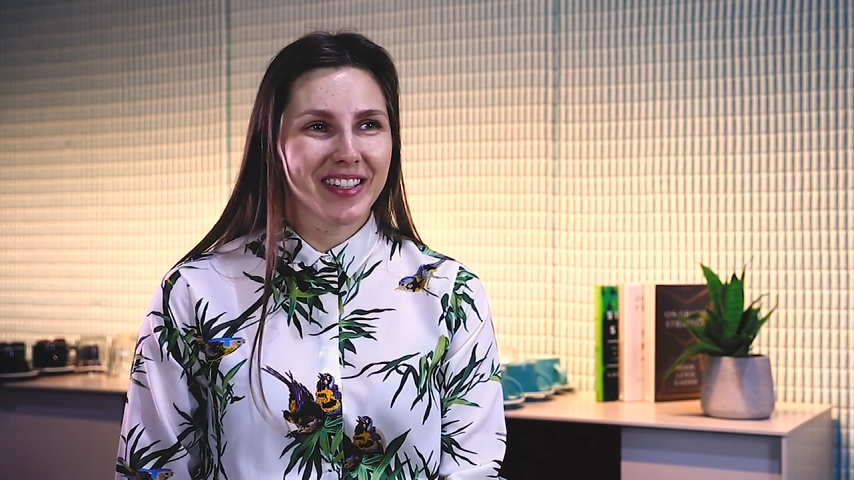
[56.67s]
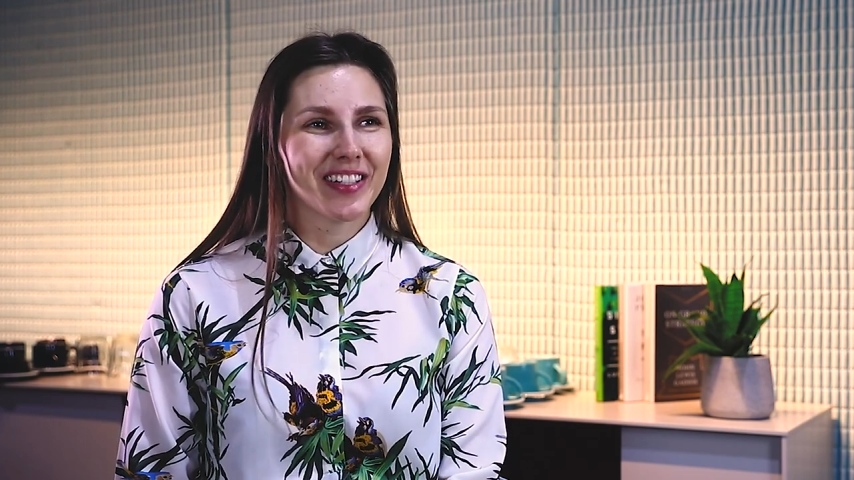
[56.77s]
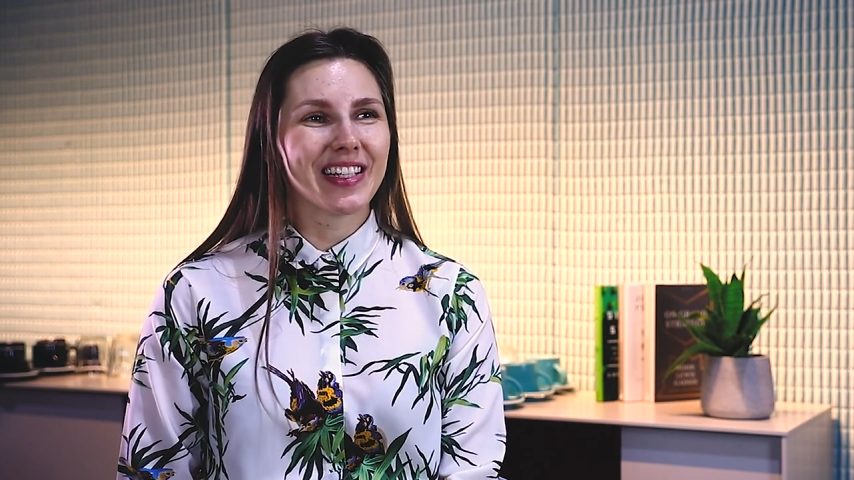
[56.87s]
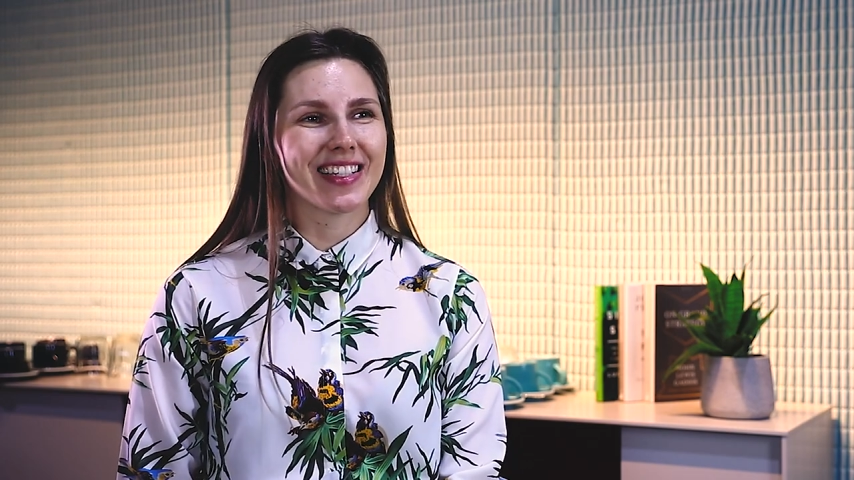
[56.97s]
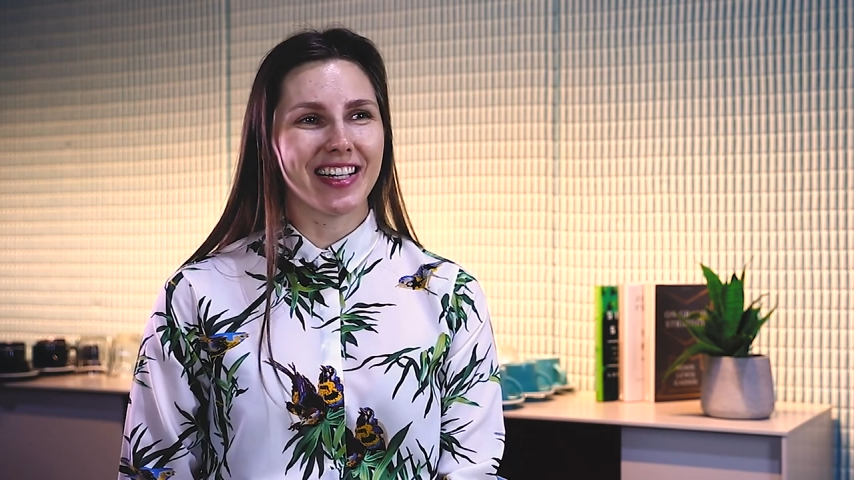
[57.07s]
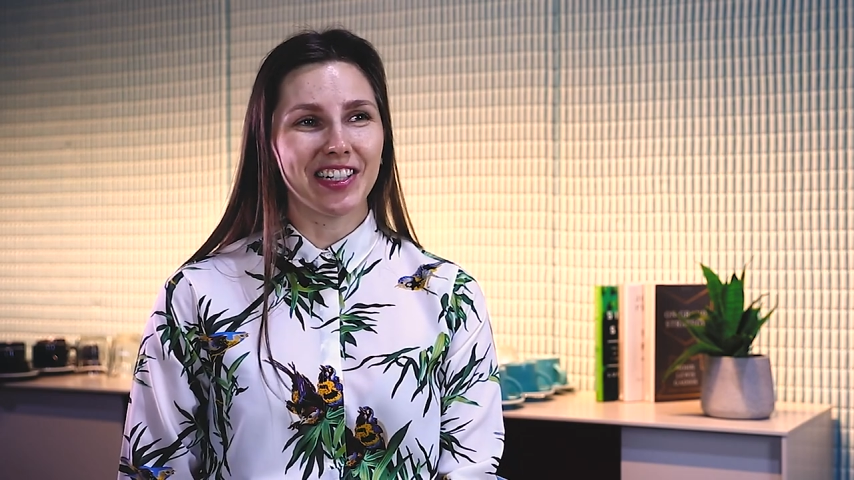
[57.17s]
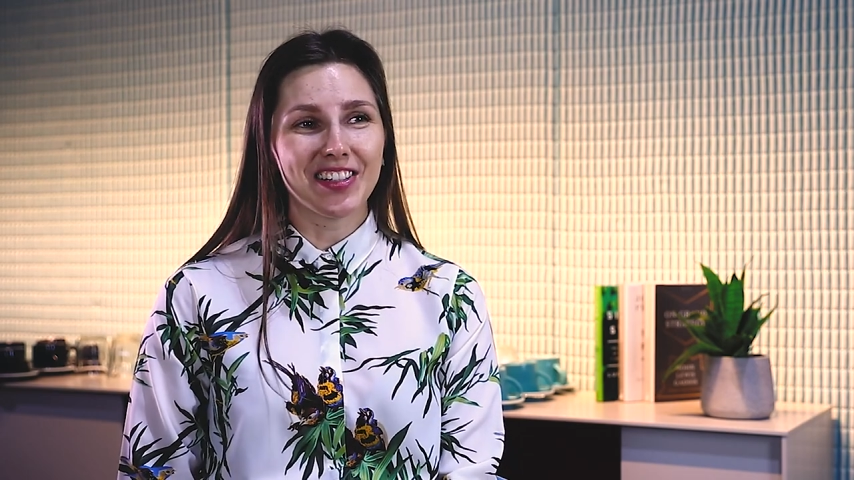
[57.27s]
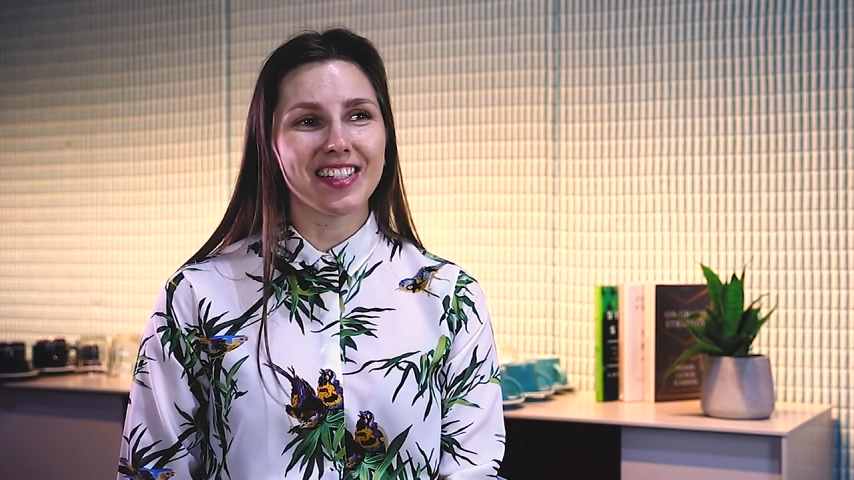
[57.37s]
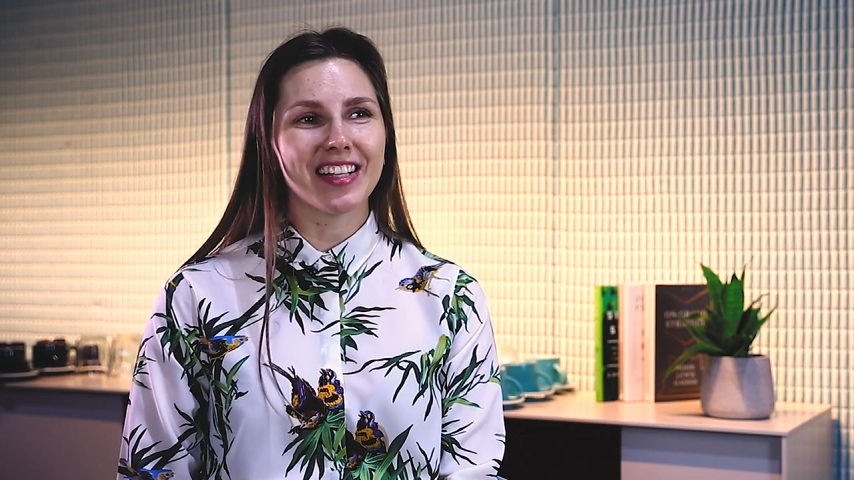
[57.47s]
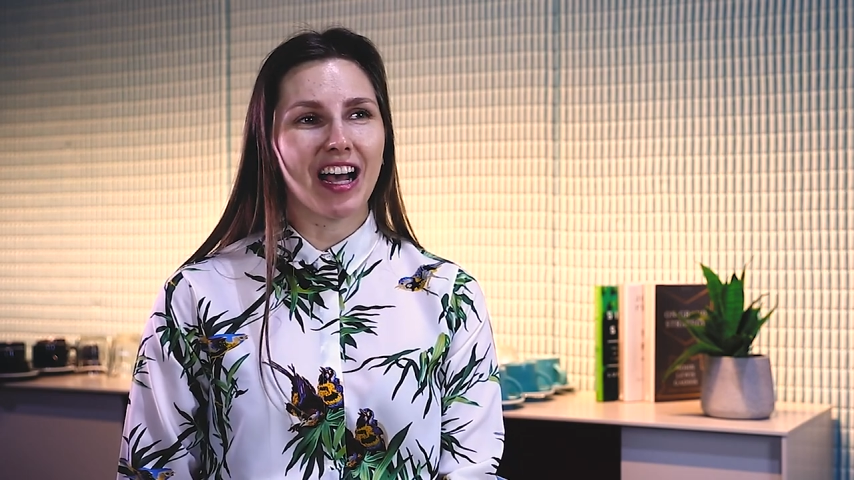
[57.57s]
so it
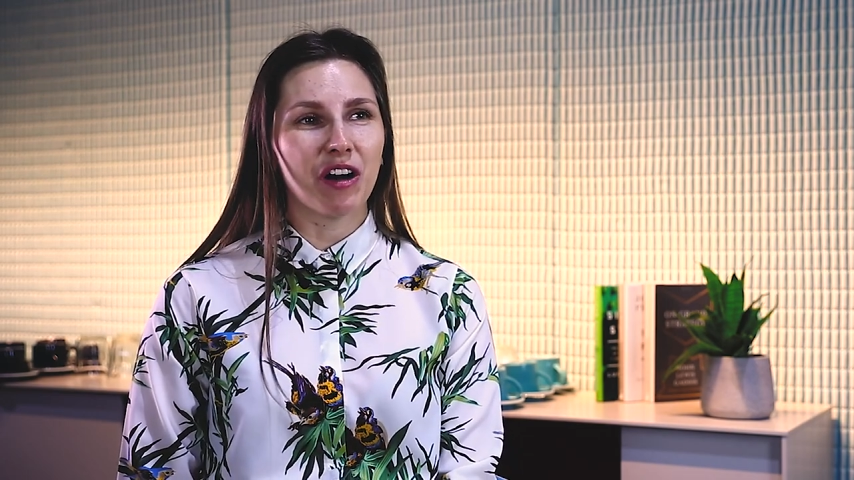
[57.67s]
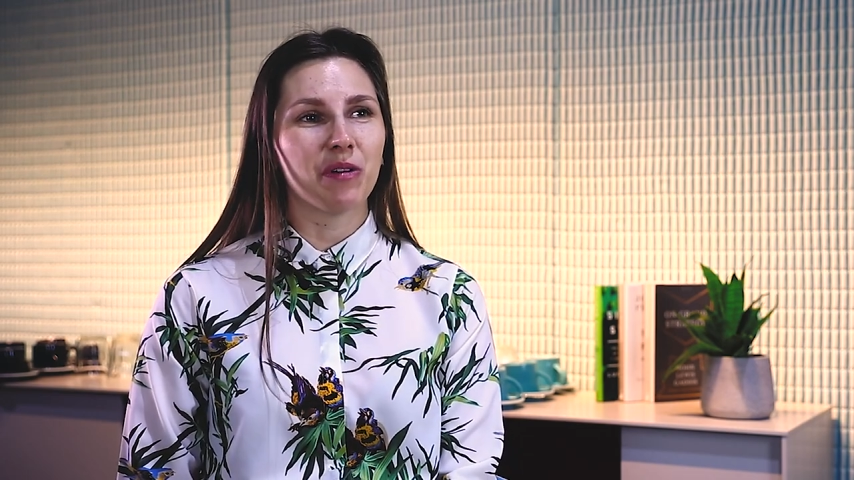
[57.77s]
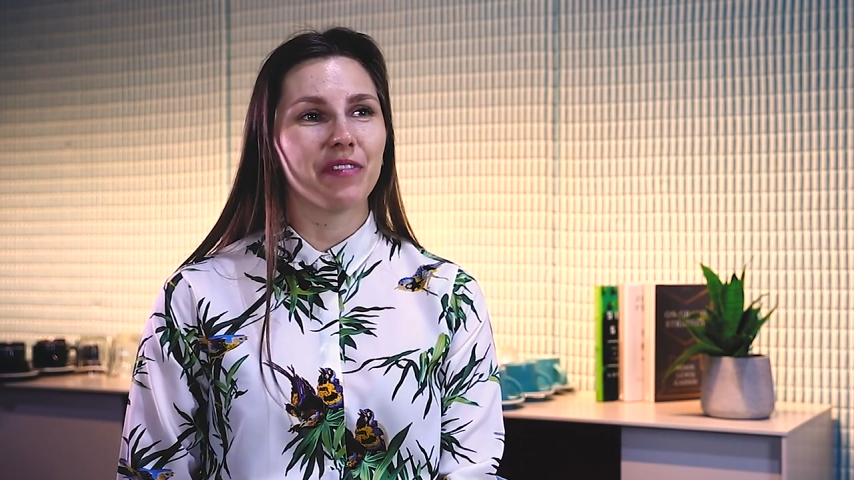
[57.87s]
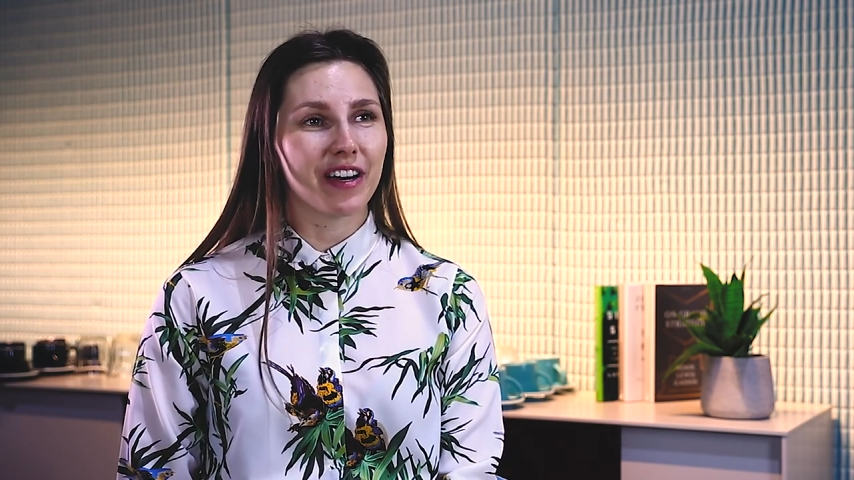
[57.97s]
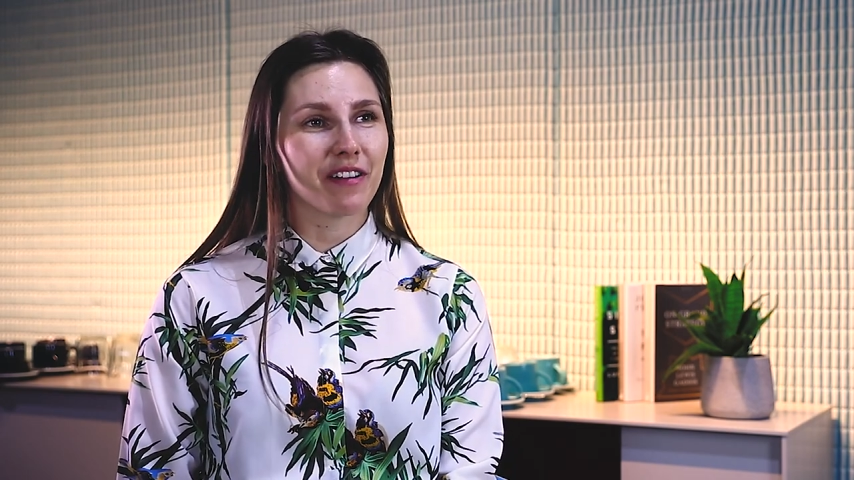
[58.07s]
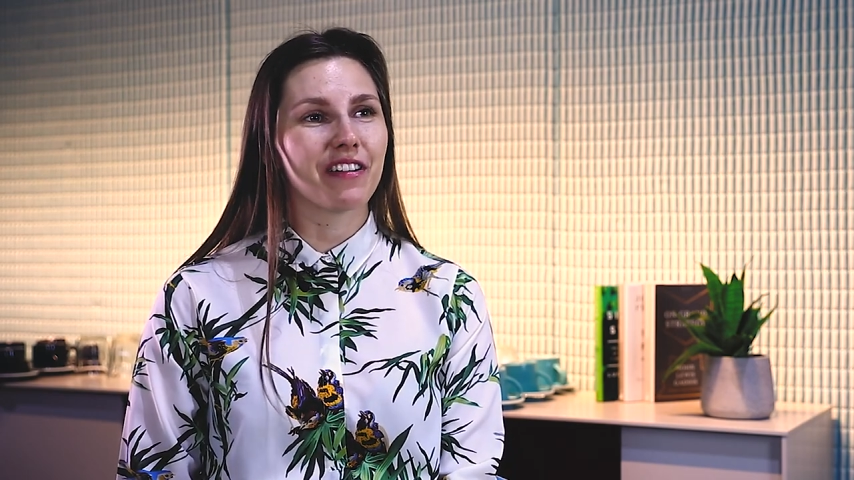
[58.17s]
sounds now very,